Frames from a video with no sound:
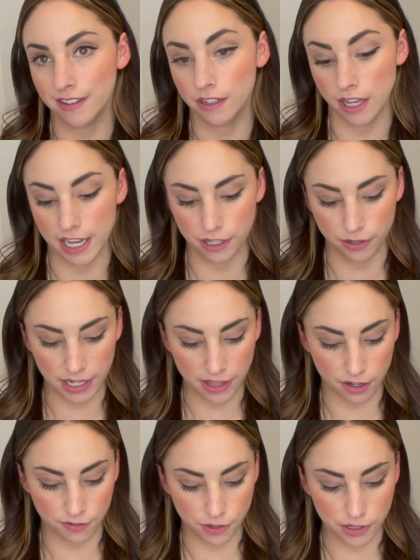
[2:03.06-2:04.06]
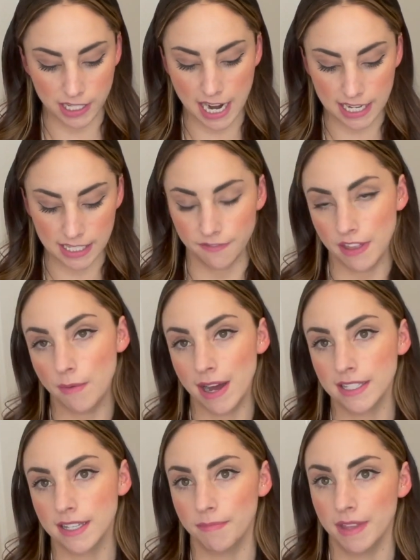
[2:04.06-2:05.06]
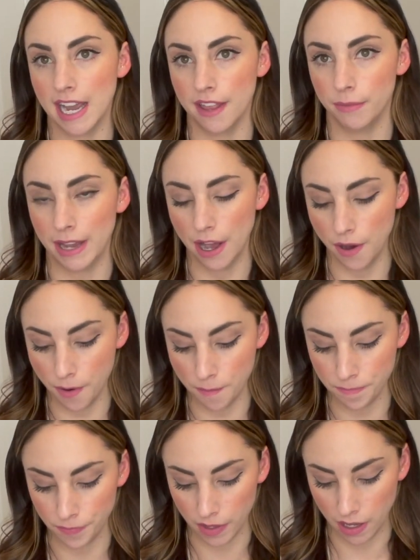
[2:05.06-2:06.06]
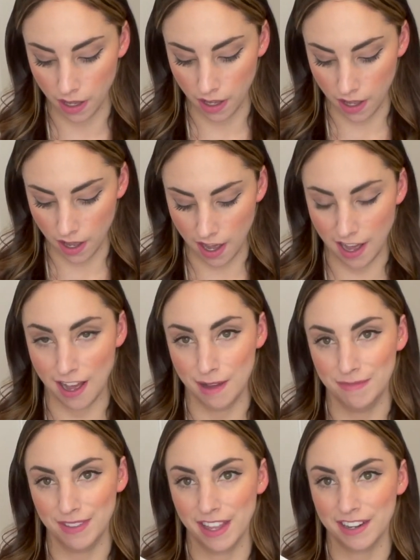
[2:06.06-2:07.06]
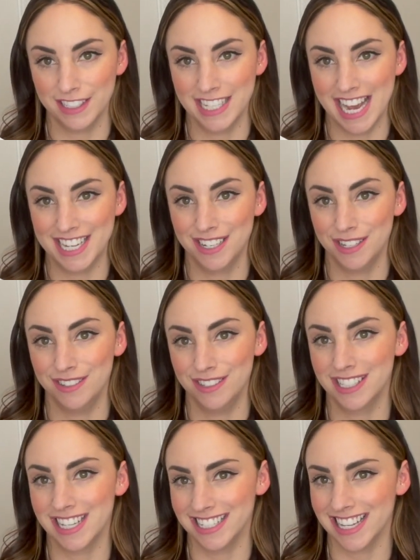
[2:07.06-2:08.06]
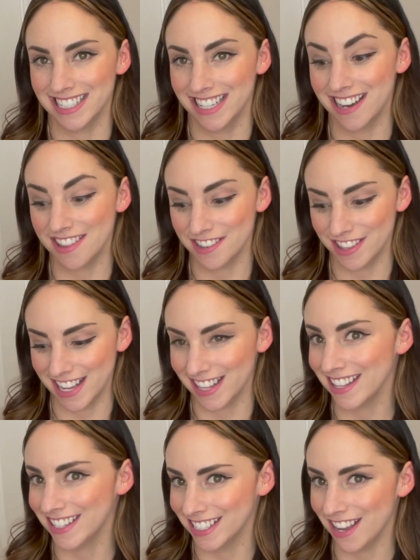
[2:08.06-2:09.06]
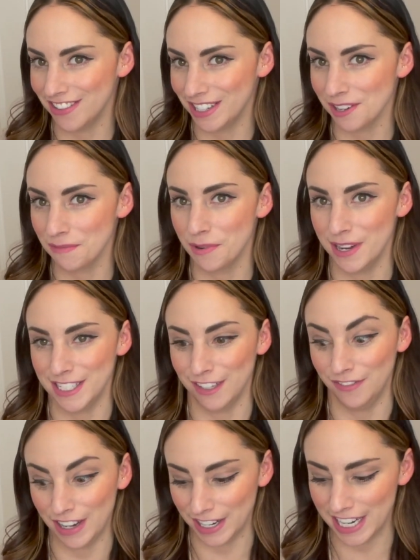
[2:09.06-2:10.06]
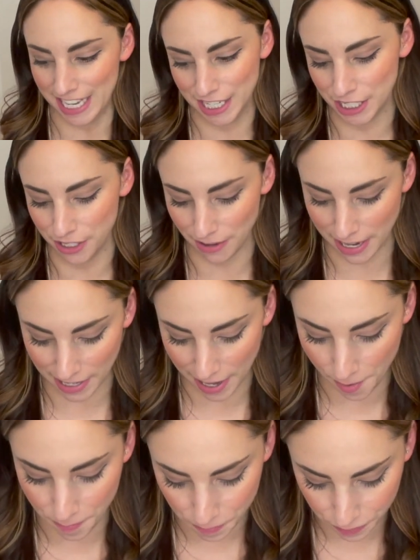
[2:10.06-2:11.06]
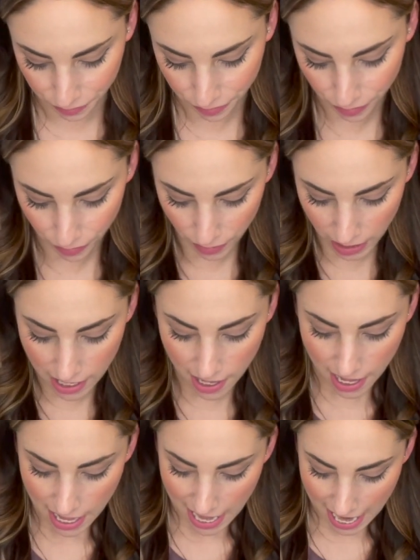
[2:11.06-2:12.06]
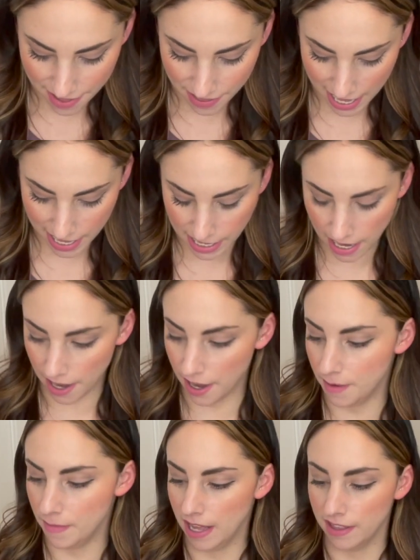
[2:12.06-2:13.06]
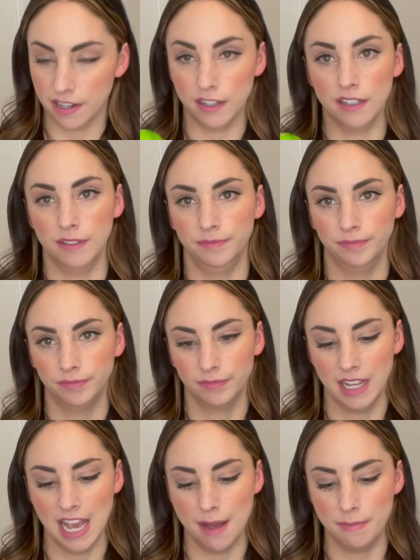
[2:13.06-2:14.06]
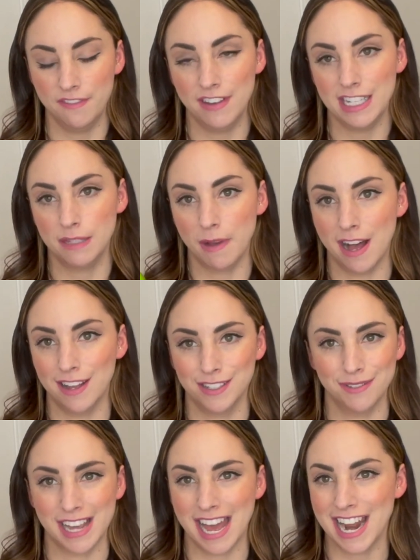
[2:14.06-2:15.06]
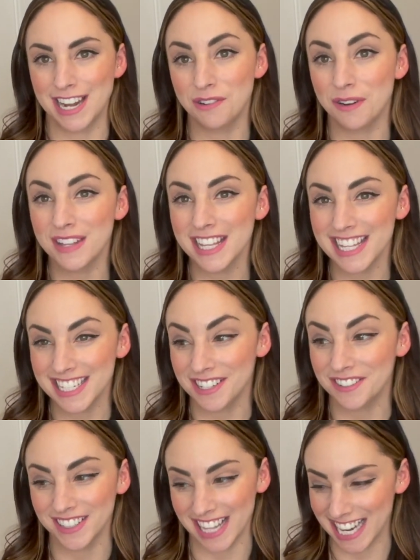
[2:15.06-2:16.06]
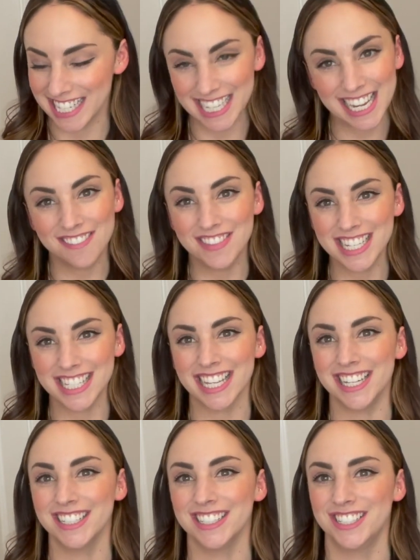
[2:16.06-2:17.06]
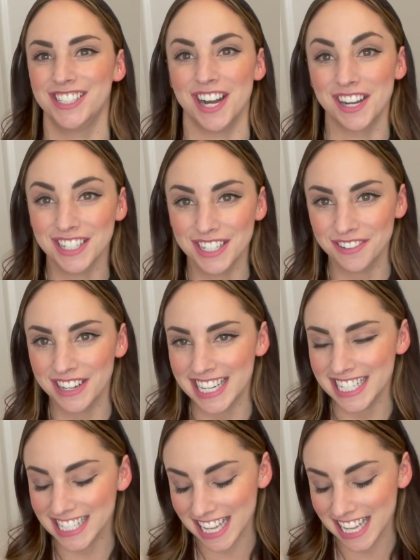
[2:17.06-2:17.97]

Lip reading: included little fruit snacks if they want something on the way home. Little tattoos, because that's another thing that the 7-year-old boys are very into right now. And then a little happy face ball. So again, I normally don't like to give these little junk toys,